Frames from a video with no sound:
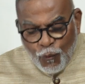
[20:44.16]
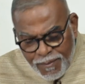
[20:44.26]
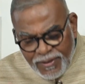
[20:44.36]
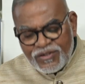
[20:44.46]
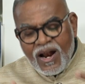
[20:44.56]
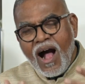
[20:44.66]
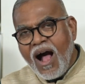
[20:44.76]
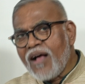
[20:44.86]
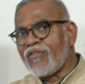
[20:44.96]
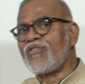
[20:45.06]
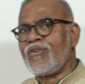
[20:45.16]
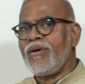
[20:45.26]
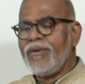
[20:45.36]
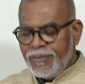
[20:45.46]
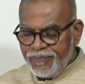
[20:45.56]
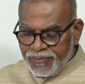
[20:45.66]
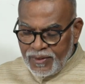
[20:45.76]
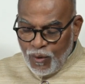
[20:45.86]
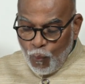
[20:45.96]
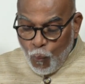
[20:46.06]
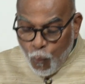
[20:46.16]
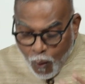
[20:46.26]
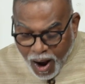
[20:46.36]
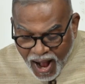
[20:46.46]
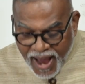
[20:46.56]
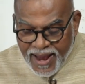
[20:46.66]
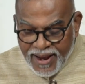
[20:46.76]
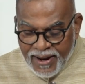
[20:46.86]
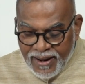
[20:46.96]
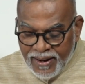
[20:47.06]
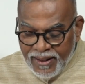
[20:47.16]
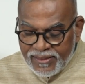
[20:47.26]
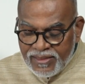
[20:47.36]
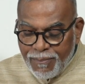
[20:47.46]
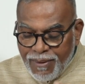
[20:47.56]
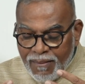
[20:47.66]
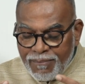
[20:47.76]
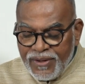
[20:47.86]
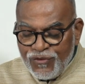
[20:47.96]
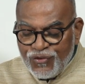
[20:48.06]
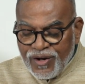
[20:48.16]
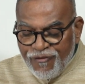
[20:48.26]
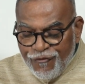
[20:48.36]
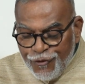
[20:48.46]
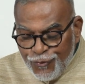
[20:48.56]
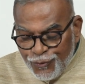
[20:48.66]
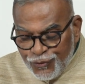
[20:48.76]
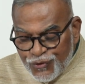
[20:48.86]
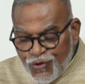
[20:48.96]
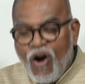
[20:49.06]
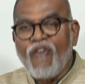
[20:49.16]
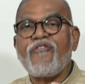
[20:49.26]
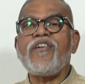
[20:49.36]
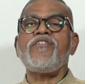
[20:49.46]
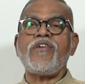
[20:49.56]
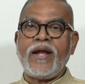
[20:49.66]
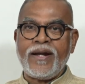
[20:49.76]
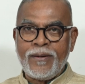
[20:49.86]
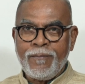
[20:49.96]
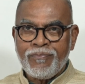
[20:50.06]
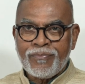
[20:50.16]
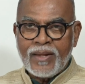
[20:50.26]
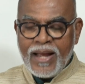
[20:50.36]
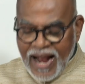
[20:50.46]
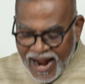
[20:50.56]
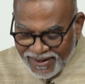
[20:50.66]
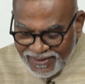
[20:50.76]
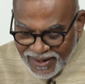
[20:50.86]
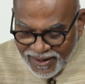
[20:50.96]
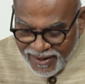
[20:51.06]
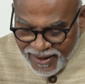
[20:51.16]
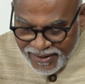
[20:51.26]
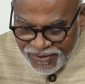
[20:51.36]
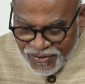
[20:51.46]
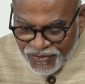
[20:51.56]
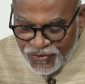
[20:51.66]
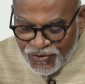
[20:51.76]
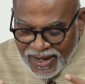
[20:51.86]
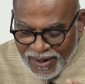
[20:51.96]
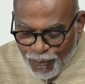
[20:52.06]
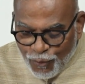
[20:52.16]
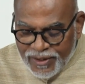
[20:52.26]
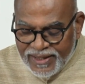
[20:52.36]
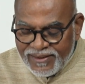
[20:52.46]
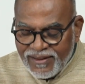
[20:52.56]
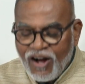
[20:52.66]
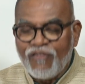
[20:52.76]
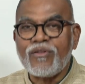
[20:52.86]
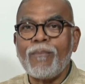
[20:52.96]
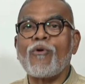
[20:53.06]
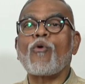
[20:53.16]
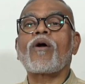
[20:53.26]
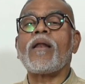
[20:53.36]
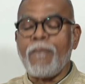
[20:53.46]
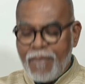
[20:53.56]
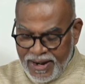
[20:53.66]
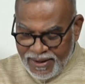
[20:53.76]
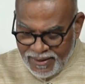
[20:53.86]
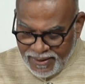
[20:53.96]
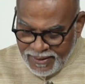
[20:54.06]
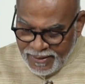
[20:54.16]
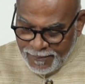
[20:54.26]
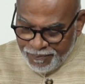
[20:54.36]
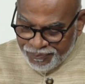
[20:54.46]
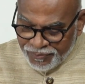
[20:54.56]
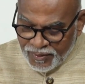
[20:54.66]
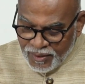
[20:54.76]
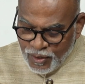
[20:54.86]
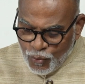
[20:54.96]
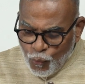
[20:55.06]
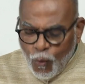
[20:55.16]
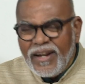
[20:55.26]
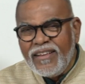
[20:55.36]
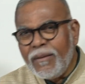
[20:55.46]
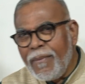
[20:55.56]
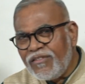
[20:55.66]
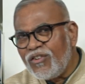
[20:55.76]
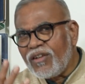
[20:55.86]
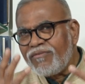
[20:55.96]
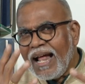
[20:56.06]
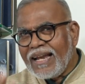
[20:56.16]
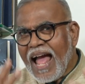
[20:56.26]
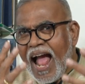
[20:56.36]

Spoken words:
We must ask why the Brahmins refused to officiate at the religious ceremonies of the broken men. What is the basis of that